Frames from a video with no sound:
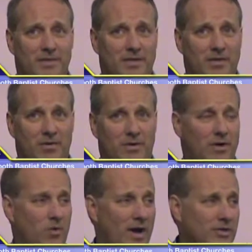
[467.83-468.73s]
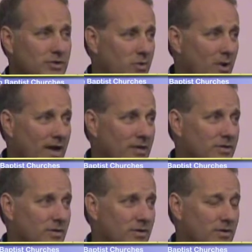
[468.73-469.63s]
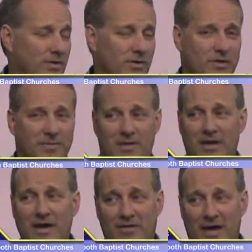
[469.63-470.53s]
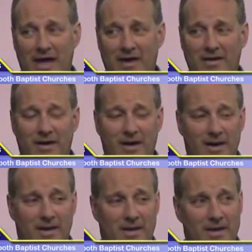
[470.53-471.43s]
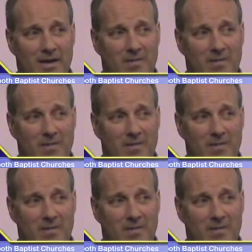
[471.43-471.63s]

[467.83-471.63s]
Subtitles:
you know, congressional race or something like that.